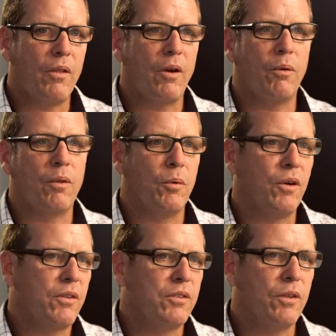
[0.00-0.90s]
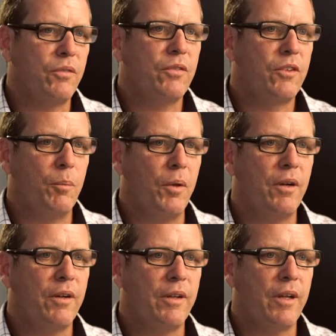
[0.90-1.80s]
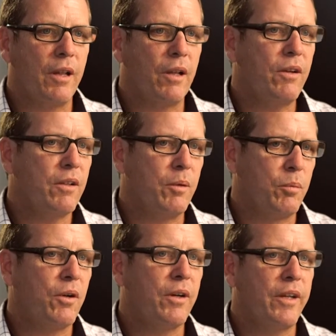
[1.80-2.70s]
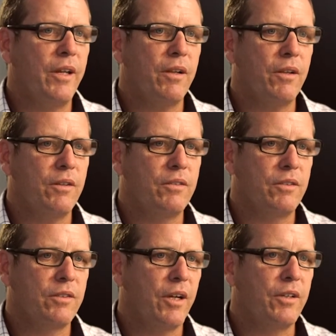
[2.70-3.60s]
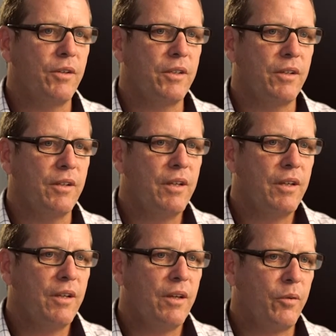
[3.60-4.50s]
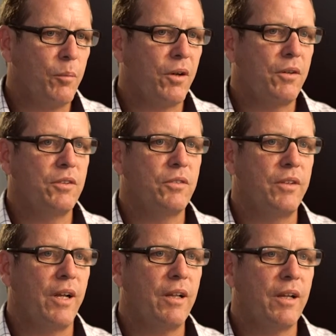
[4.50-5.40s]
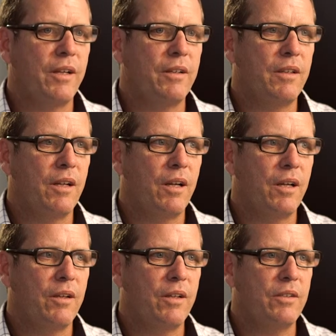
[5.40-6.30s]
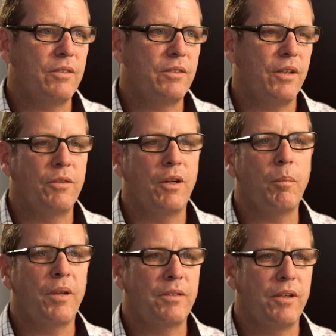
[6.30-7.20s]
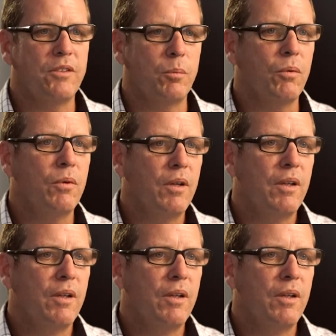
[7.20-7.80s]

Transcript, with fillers: the whole of the Microsoft community. And locally, Brian Keeley, who's the state director for Microsoft in Adelaide, uh, is incredibly accessible.